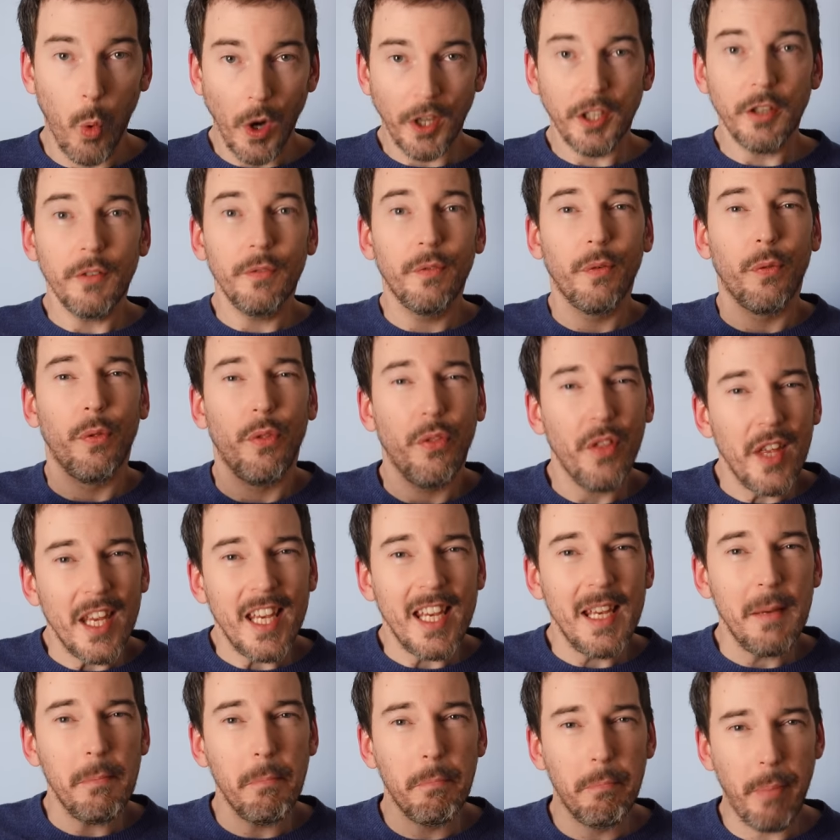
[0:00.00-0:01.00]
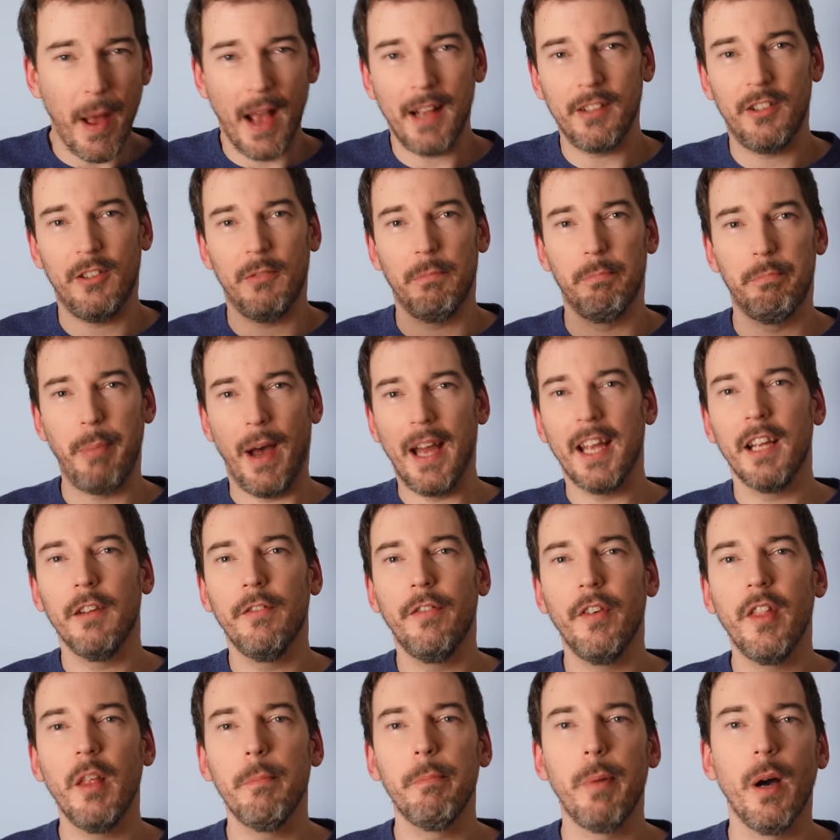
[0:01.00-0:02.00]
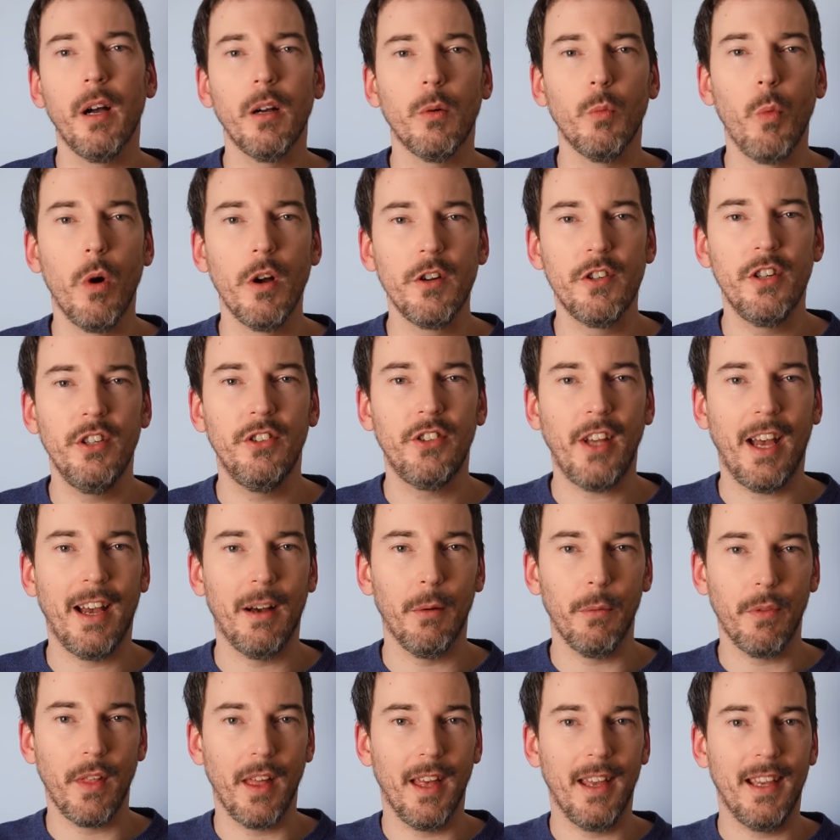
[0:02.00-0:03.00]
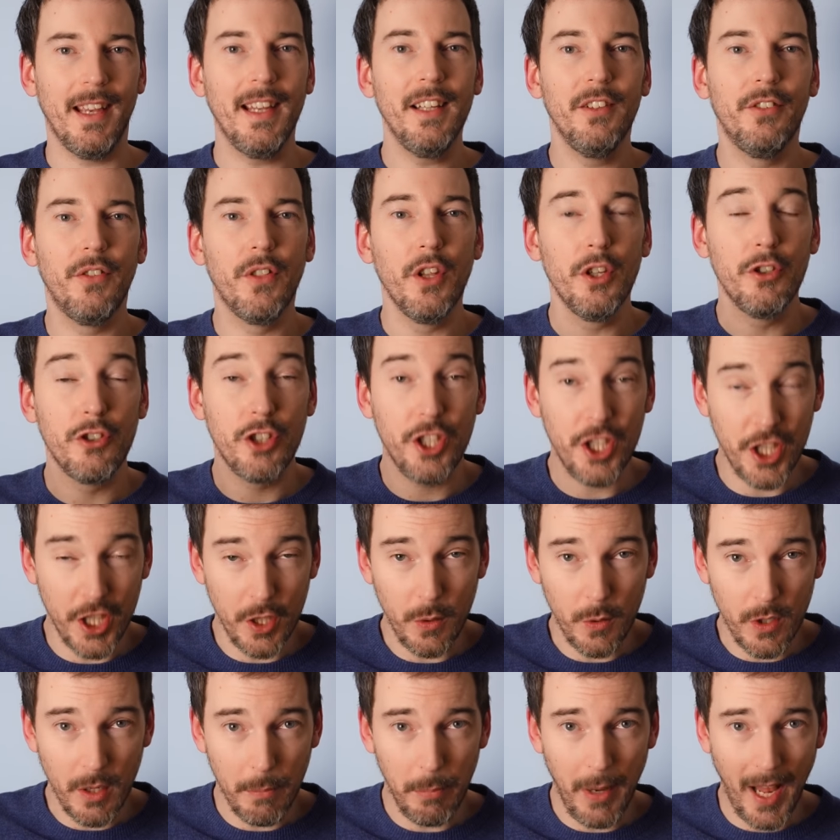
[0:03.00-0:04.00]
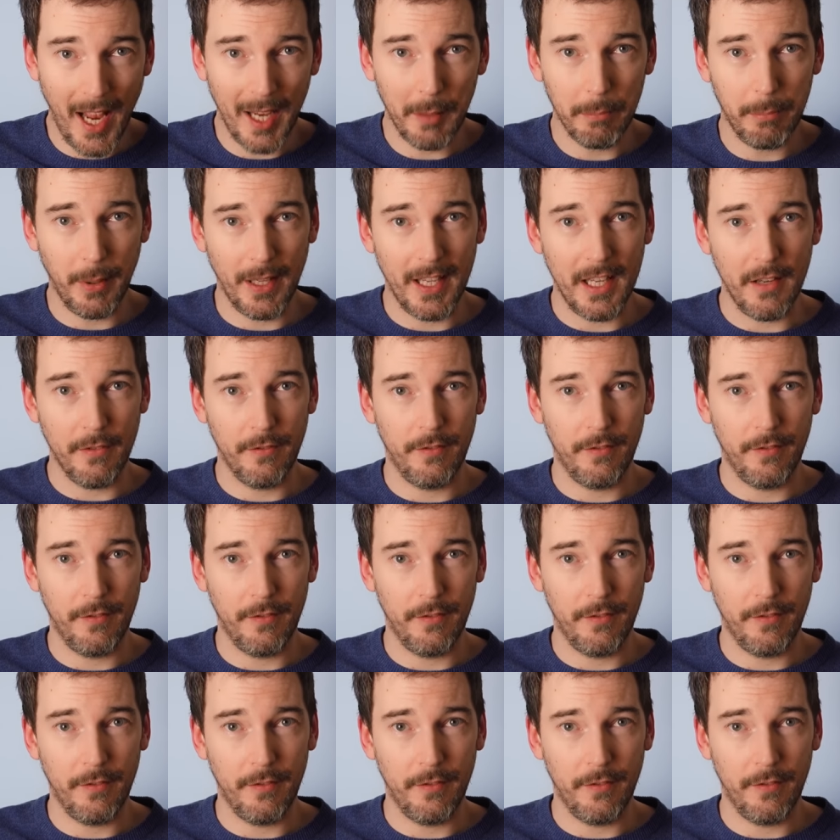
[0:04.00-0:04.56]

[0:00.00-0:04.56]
One of the best bang for the buck watches out there is the Tudor Black Bay